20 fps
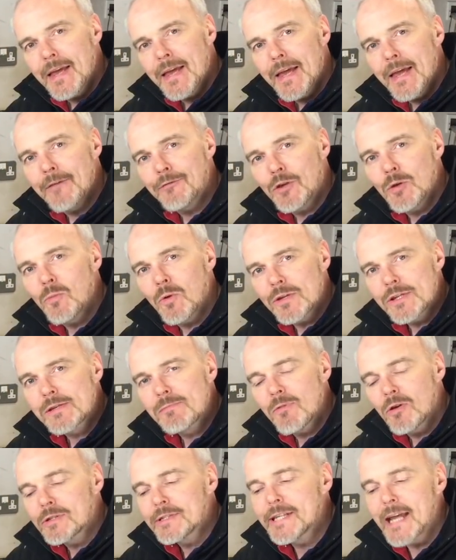If you want some
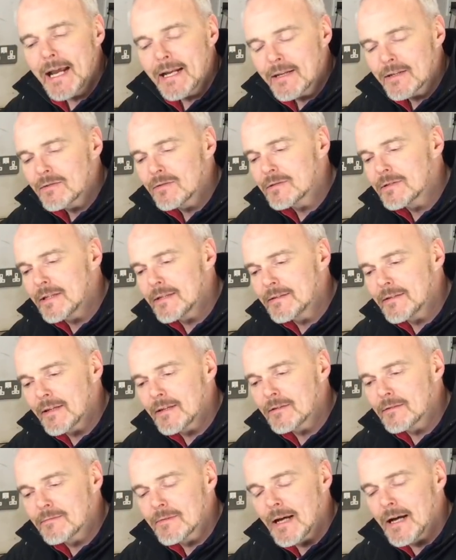more technical
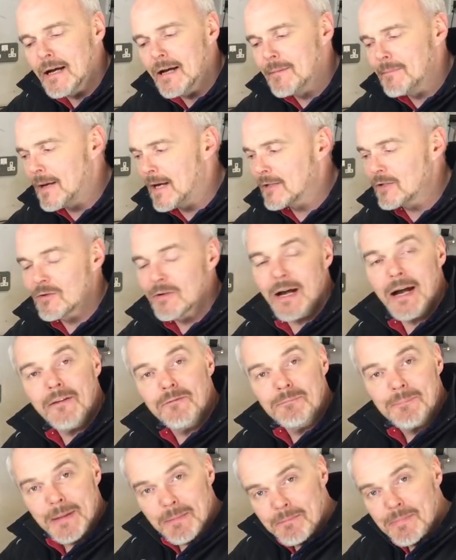detail, I know I
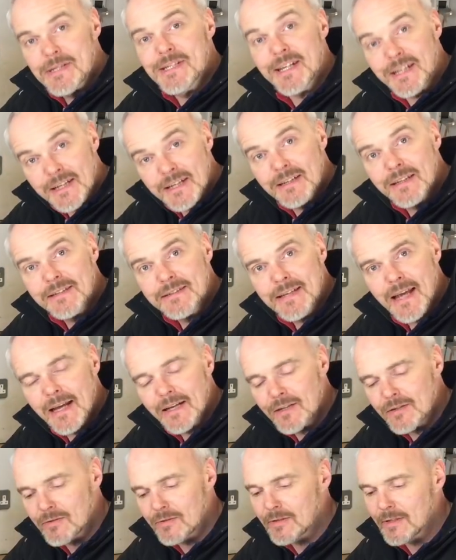haven't been particularly
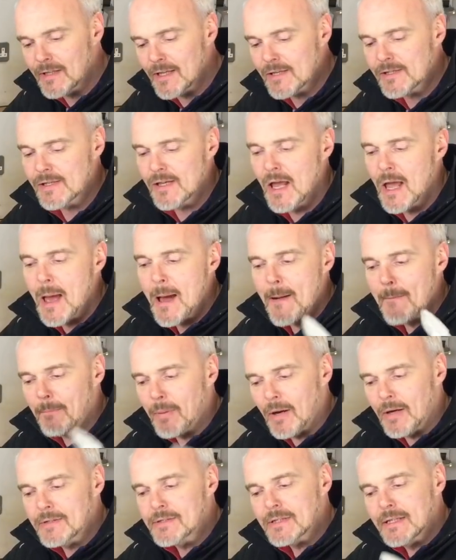technical in this,
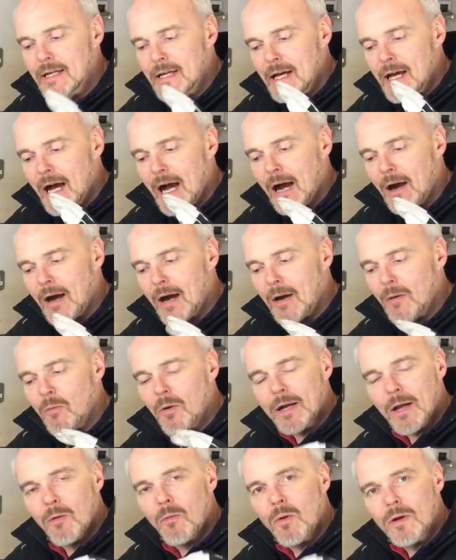but
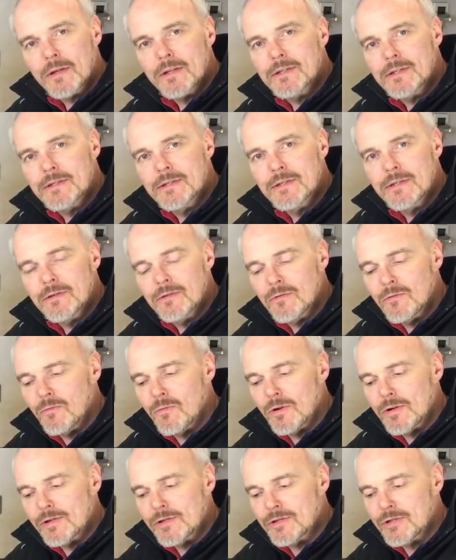what I wanted to do
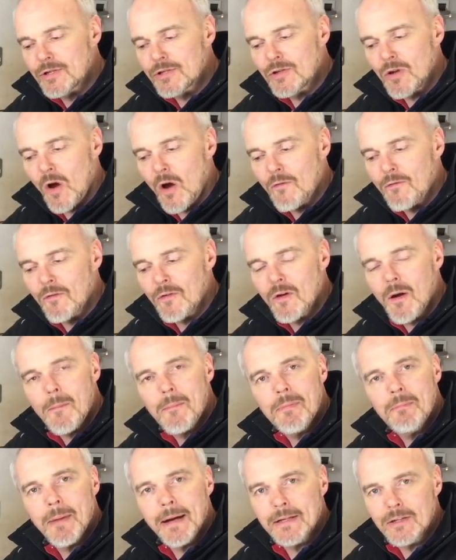was just offer up
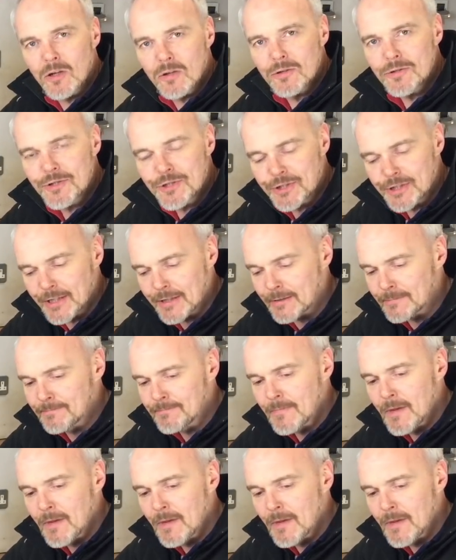my knowledge share.